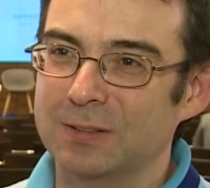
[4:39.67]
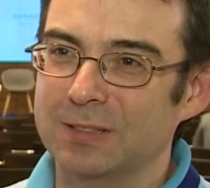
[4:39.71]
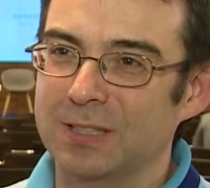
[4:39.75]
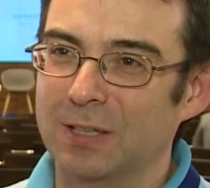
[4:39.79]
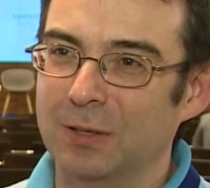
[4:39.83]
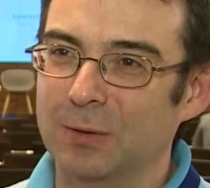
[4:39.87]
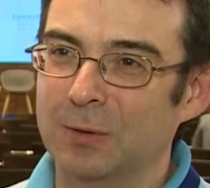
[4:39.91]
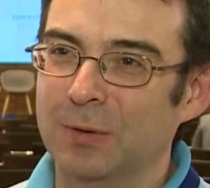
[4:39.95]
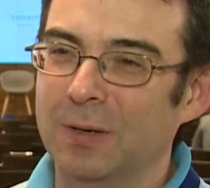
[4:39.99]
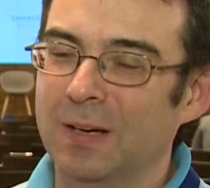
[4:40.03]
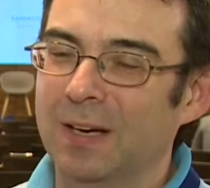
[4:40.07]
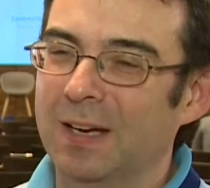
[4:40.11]

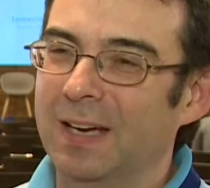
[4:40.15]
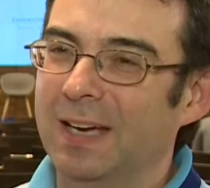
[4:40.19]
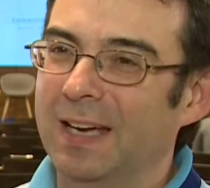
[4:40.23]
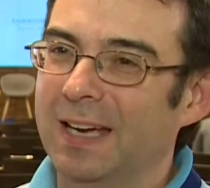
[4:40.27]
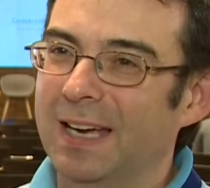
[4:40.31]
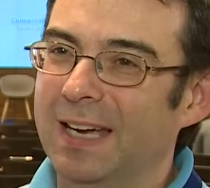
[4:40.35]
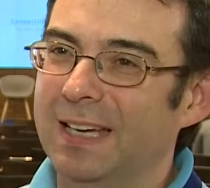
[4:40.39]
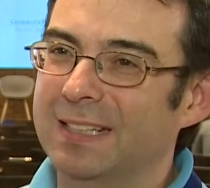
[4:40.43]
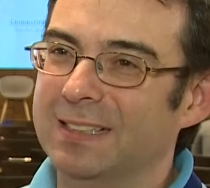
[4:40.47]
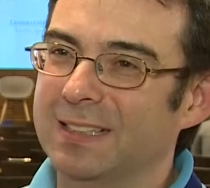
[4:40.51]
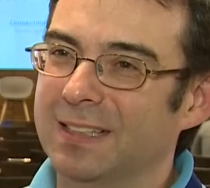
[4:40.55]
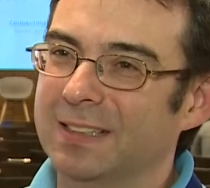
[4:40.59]
So
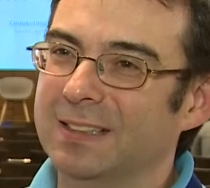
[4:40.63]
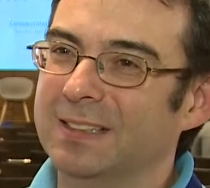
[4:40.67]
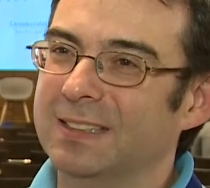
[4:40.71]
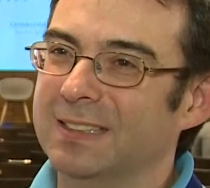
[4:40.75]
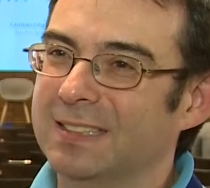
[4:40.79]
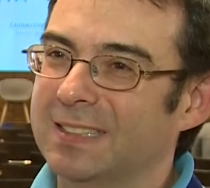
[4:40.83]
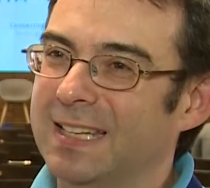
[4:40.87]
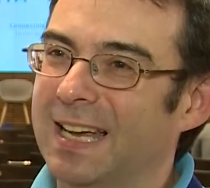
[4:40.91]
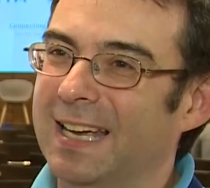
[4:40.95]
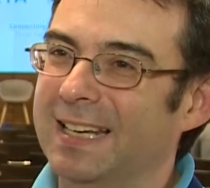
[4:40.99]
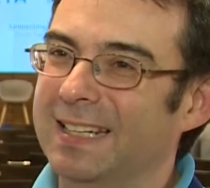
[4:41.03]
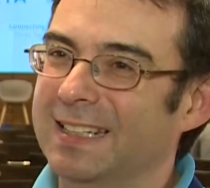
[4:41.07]
it's
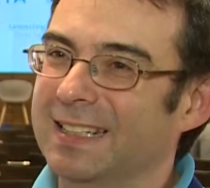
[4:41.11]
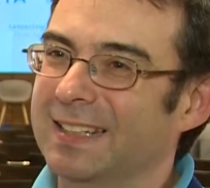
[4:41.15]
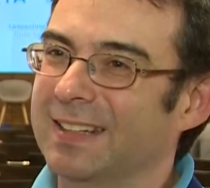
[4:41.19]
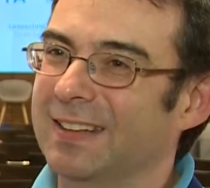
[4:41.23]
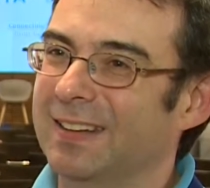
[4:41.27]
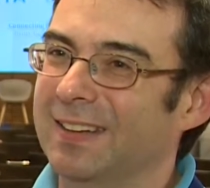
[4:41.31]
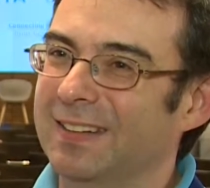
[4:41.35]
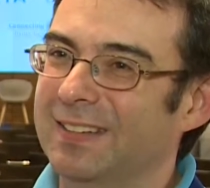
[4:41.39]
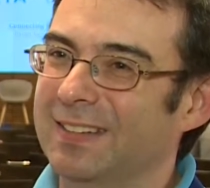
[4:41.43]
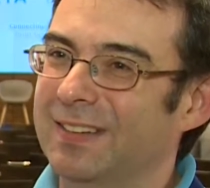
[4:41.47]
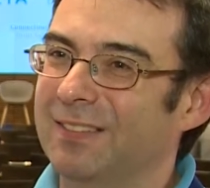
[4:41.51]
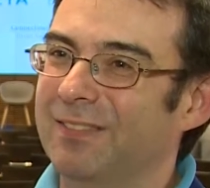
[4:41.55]
understanding
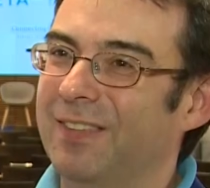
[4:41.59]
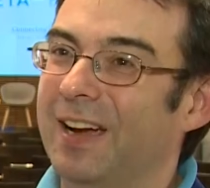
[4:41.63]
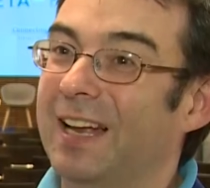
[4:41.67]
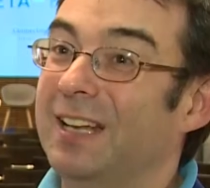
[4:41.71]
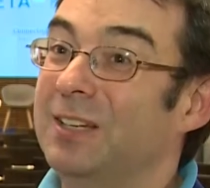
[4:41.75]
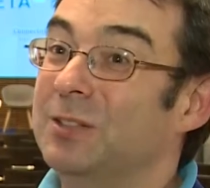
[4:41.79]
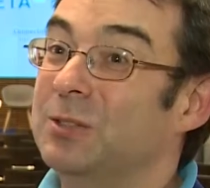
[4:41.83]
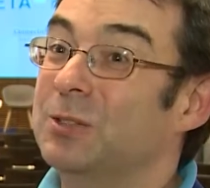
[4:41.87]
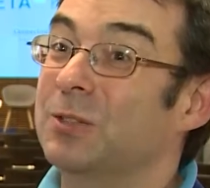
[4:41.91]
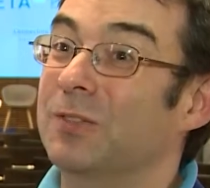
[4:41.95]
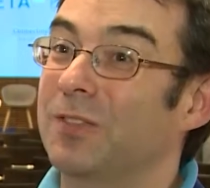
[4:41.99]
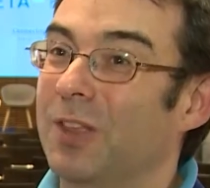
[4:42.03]
the
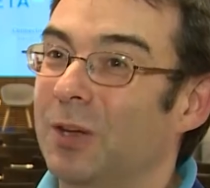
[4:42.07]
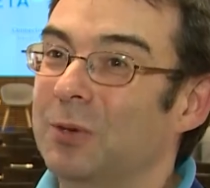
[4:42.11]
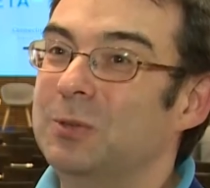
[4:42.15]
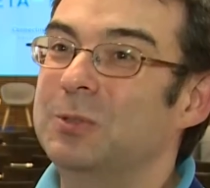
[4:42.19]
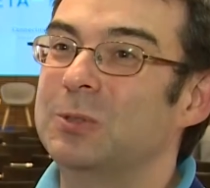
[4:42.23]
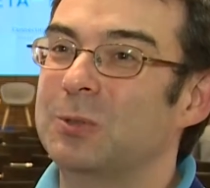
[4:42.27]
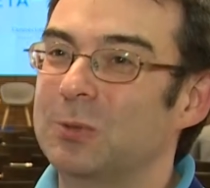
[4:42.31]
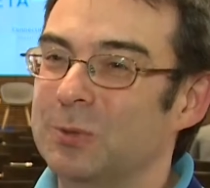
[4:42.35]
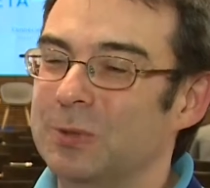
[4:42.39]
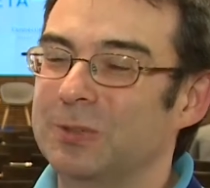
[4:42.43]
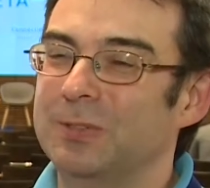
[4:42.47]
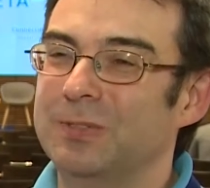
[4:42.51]
values of those
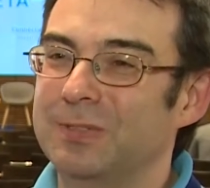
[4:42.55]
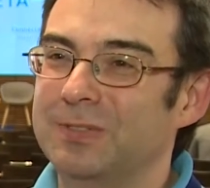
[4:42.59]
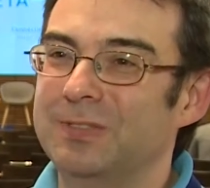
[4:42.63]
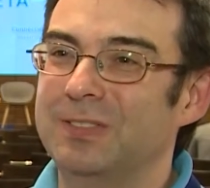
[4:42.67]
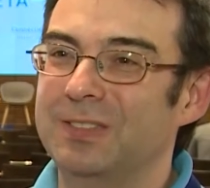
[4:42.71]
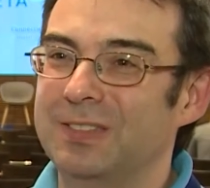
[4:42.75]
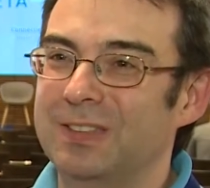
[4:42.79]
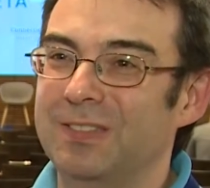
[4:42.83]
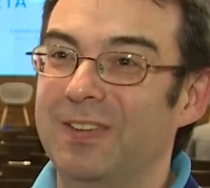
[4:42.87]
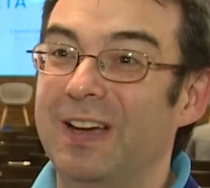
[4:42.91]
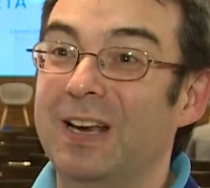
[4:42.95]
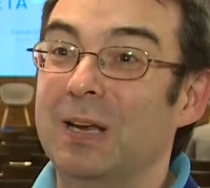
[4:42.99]
sort of
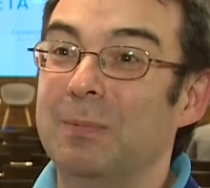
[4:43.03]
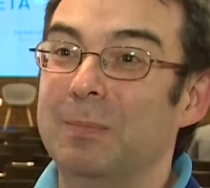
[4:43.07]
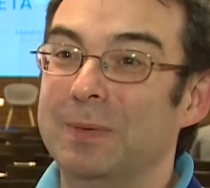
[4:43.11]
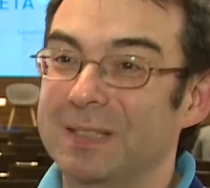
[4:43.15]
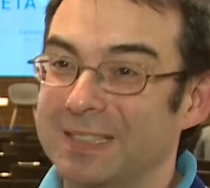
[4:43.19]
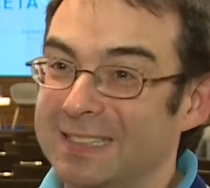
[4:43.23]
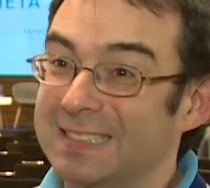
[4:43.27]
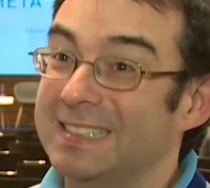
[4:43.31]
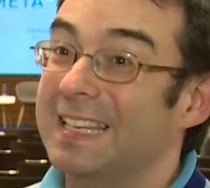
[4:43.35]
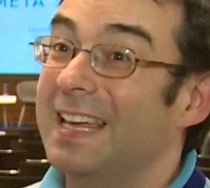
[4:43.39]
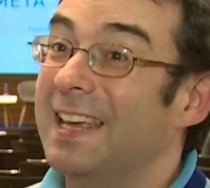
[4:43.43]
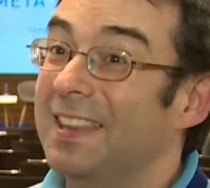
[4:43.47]
developers,
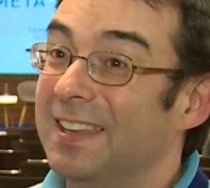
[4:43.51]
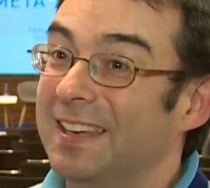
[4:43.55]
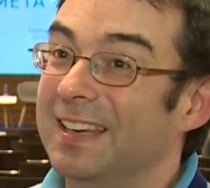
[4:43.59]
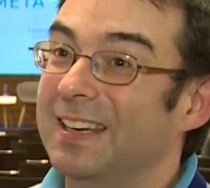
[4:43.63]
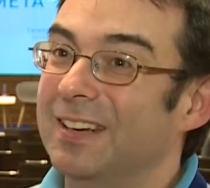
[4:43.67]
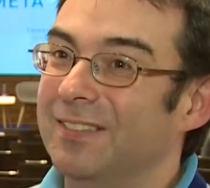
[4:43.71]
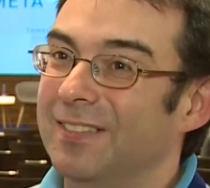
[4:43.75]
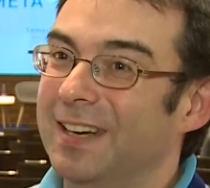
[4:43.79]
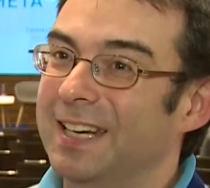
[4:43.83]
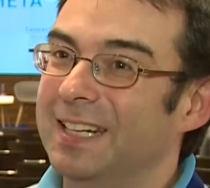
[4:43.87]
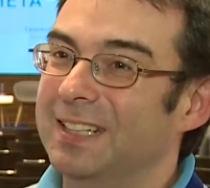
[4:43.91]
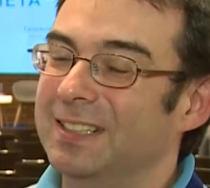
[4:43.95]
because they're the
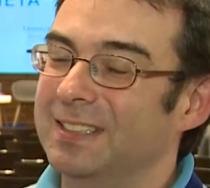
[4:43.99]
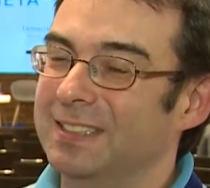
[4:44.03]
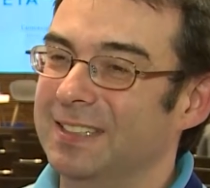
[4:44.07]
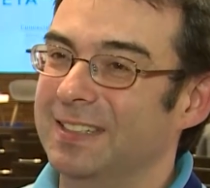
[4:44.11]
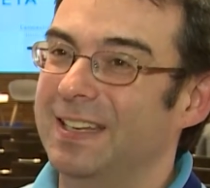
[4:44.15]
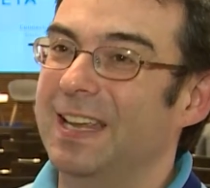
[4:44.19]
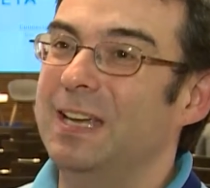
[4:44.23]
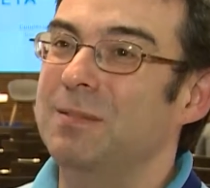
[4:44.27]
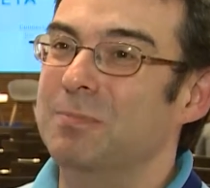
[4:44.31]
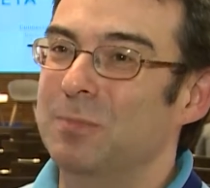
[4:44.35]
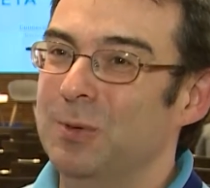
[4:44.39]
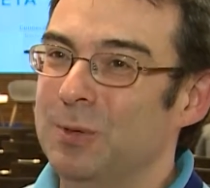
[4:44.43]
innovators and
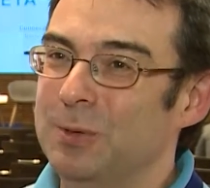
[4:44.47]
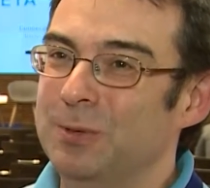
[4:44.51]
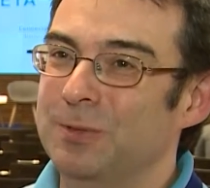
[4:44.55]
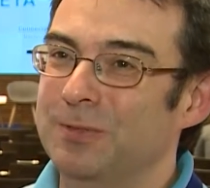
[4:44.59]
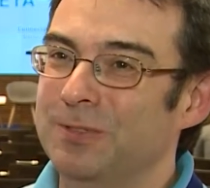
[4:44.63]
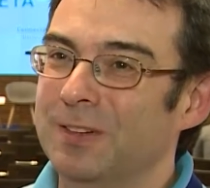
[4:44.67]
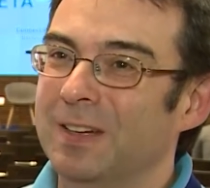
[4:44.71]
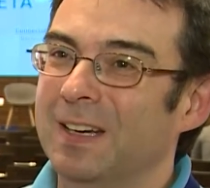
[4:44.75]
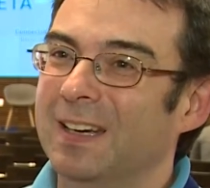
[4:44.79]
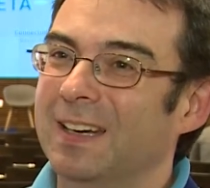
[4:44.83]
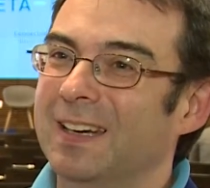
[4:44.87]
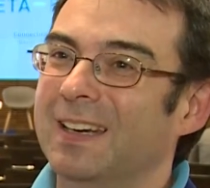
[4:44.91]
they move